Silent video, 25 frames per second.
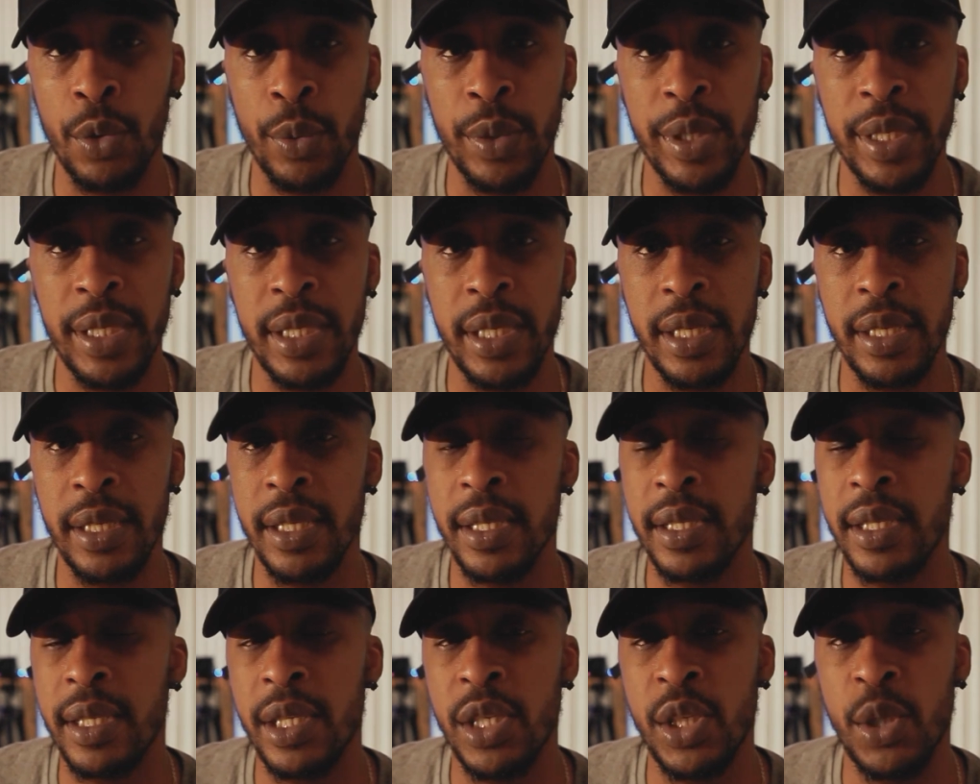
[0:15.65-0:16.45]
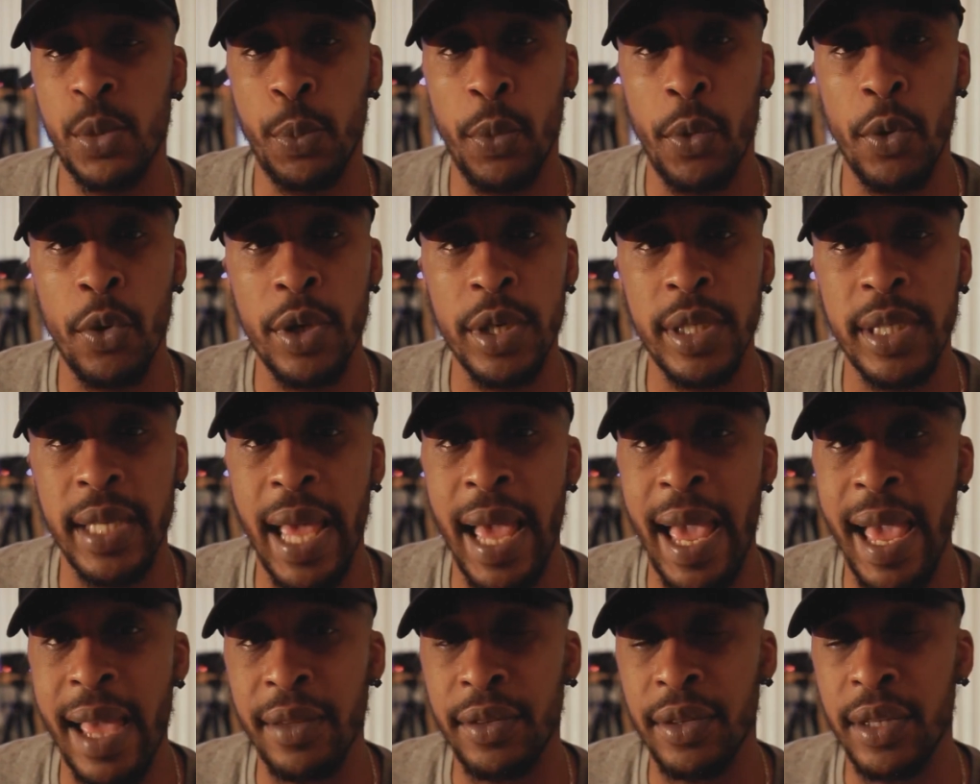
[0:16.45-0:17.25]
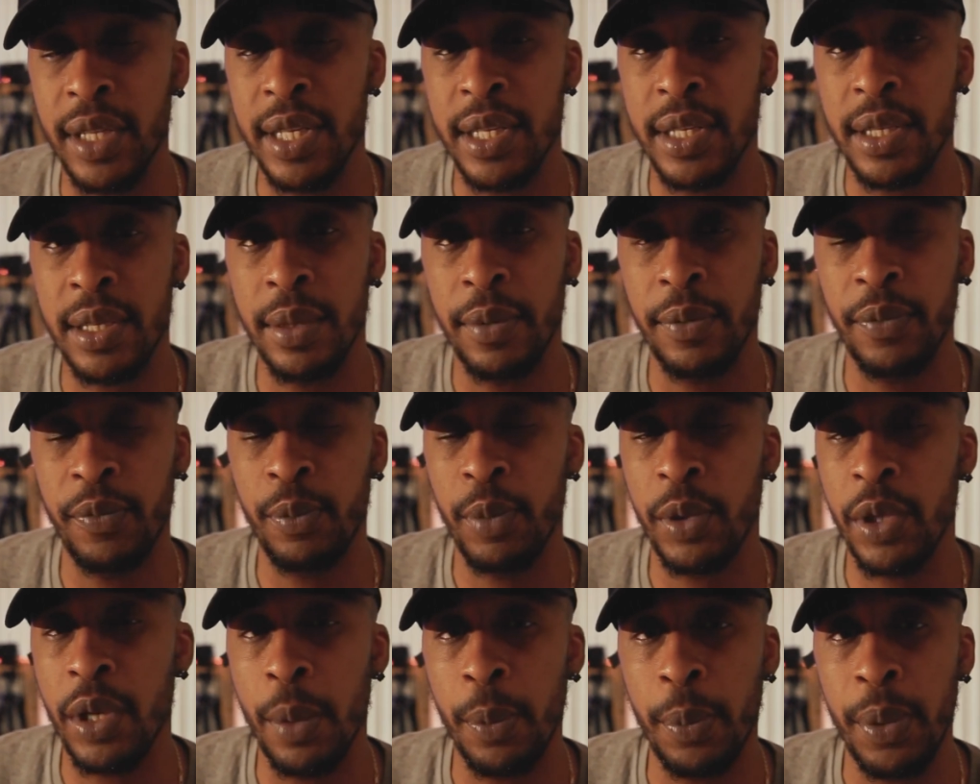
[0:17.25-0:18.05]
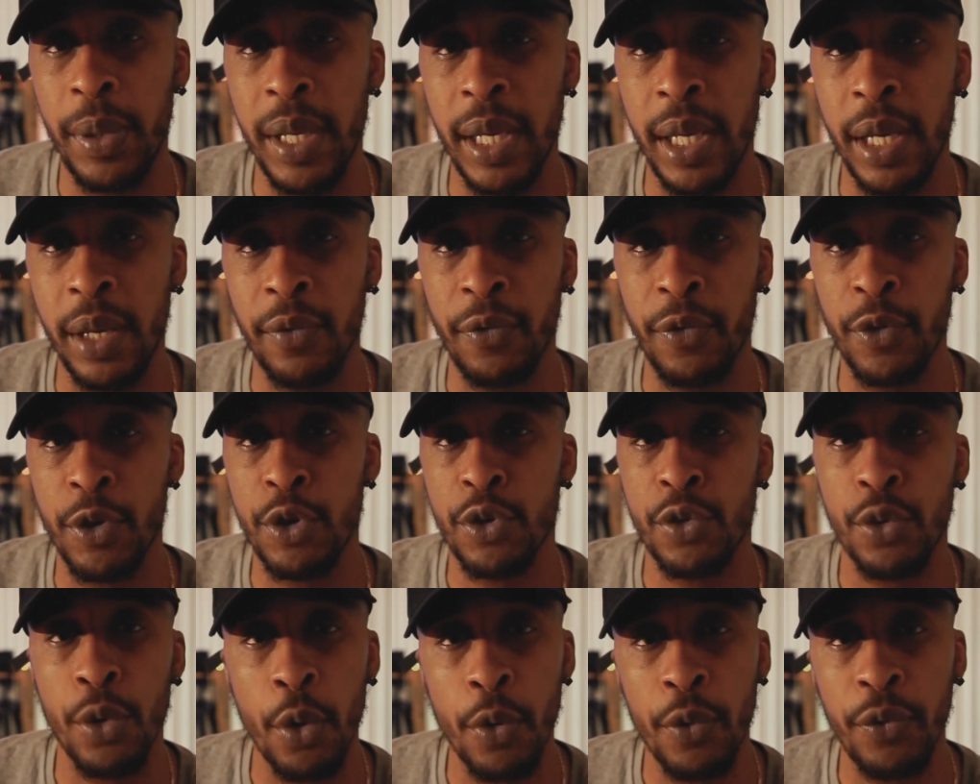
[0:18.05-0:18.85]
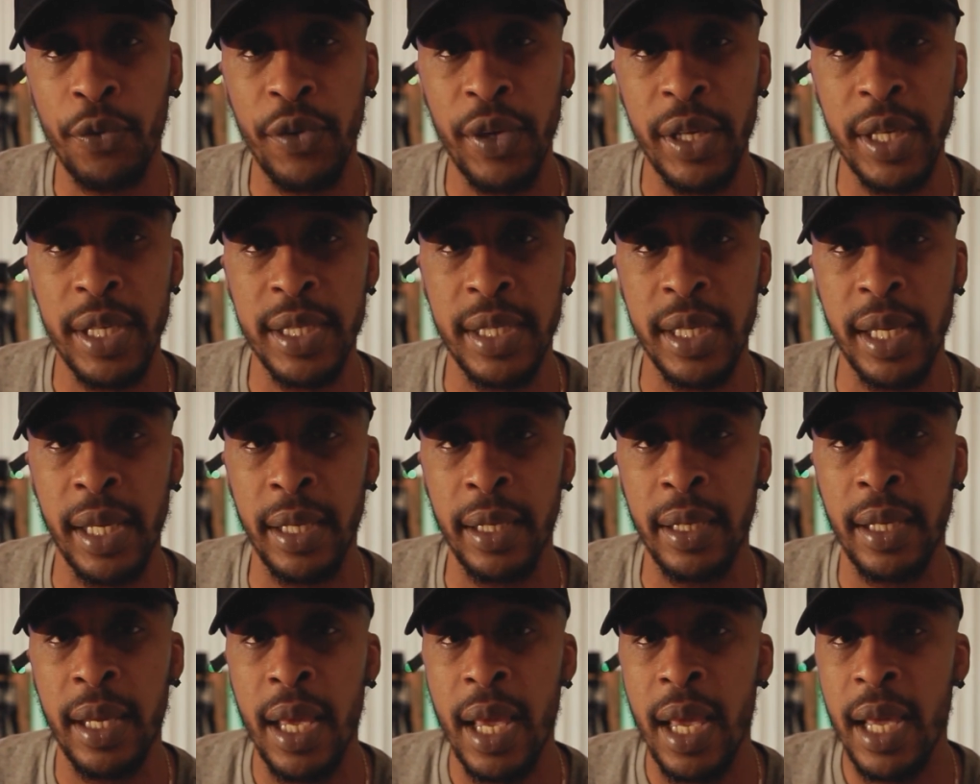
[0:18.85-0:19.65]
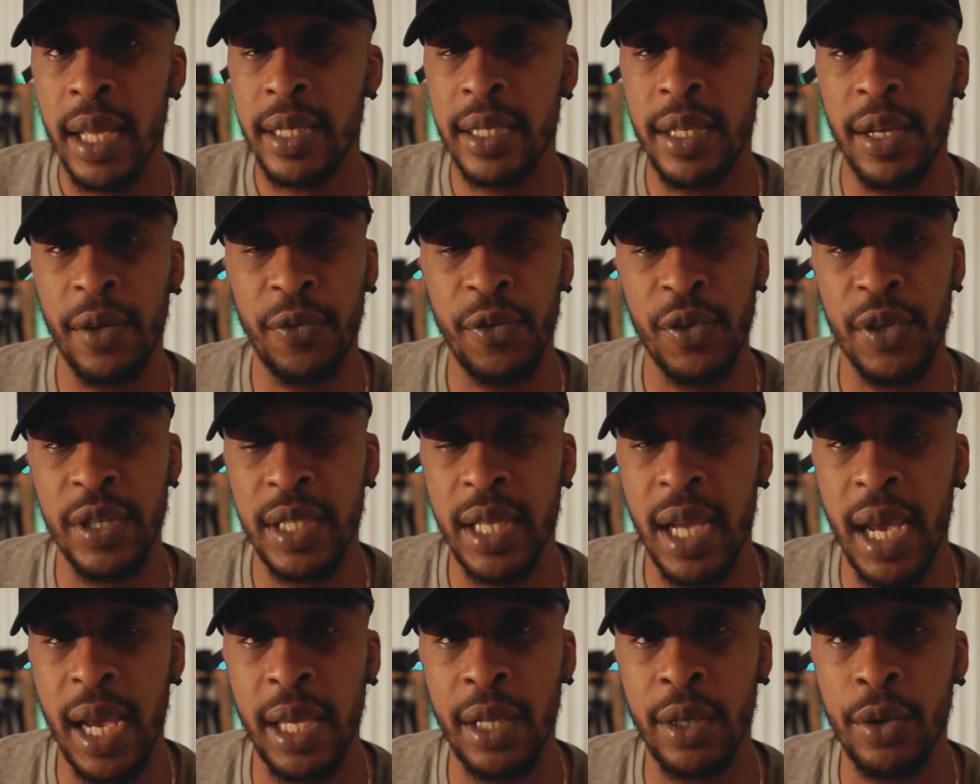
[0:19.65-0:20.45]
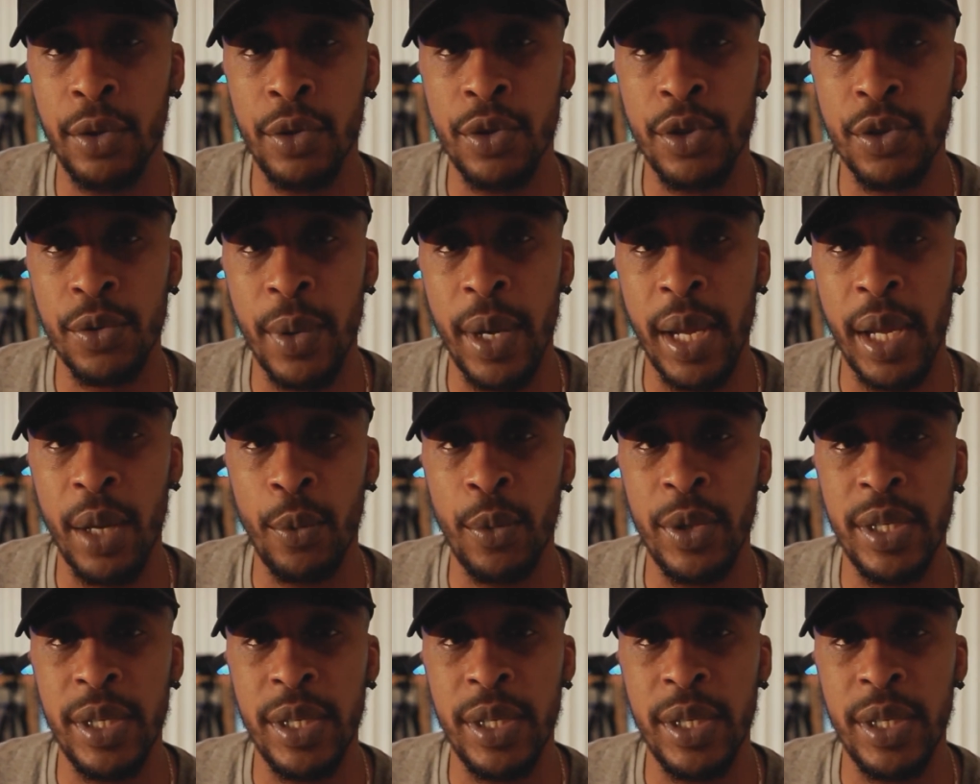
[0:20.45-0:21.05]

We see this in sports, athletes competing for trophies and different titles, right?